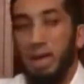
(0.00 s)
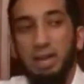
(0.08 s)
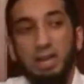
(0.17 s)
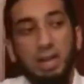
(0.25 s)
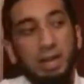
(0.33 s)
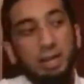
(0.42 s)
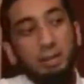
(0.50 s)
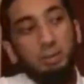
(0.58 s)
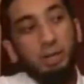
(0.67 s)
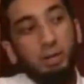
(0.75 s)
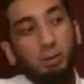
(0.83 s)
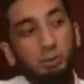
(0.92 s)
And
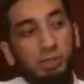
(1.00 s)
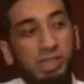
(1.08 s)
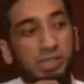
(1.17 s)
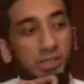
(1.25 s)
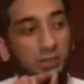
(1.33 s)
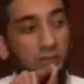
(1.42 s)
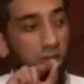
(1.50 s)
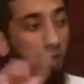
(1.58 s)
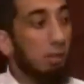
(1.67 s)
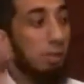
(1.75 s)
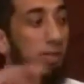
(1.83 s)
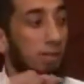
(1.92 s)
anybody who says even a
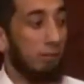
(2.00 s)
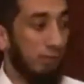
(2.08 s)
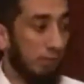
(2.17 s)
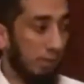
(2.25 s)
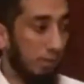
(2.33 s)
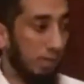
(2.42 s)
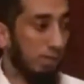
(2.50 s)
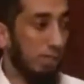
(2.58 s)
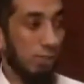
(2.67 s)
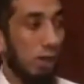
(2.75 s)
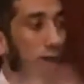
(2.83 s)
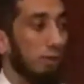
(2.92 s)
little bit different from us
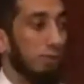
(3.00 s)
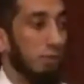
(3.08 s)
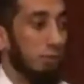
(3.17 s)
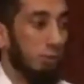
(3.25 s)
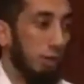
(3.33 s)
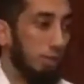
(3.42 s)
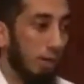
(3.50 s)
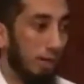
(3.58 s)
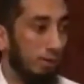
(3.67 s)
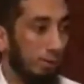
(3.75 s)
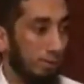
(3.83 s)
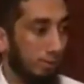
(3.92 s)
is off the straight path.